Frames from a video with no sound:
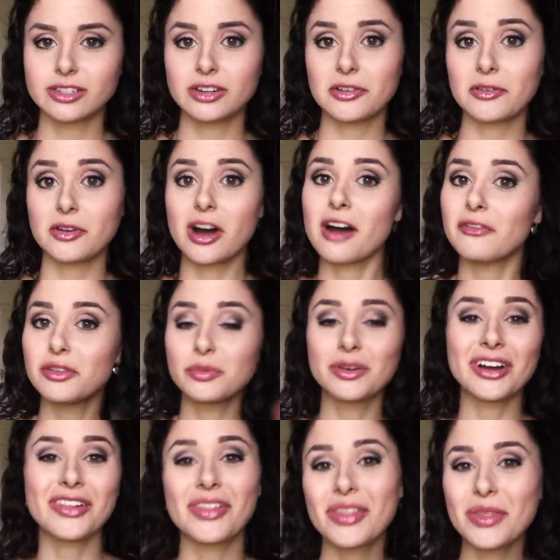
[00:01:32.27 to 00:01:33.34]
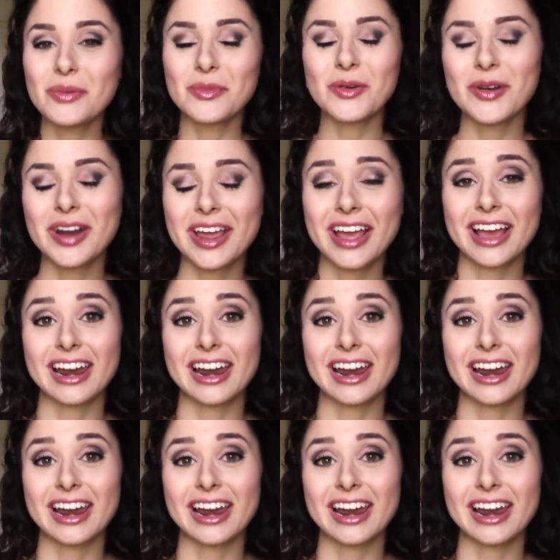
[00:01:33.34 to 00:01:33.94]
you know, coffee breath in the morning.